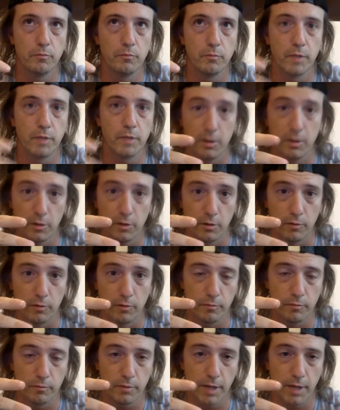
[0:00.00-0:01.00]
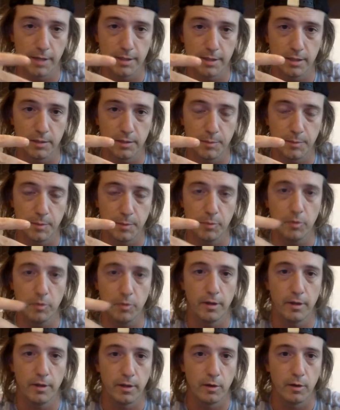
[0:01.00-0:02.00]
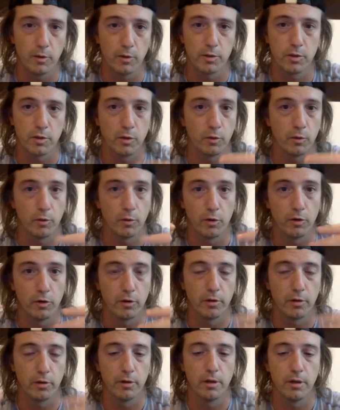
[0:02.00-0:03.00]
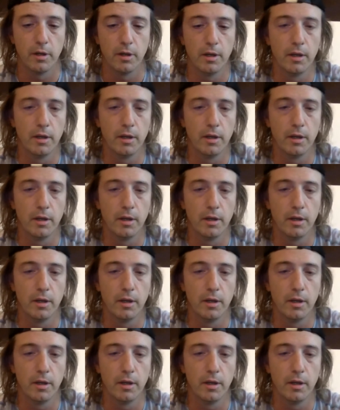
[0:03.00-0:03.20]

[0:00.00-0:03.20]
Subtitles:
get your content to people and then also earn